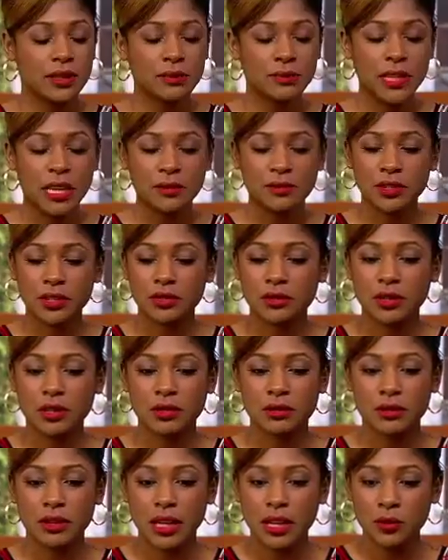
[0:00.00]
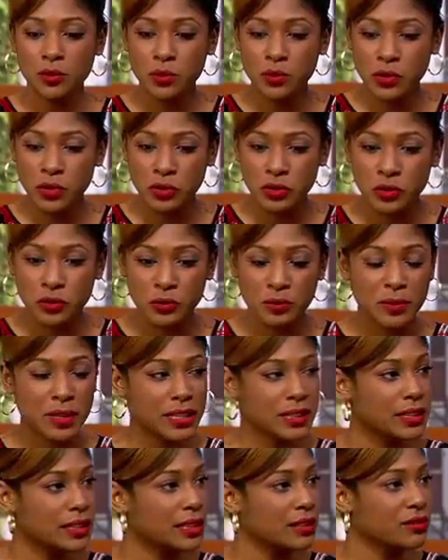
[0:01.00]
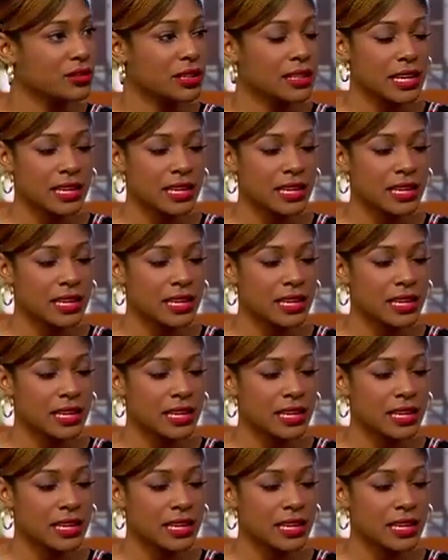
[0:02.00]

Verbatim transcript: sometimes you're, you're in a room, it's, mm-hmm. there's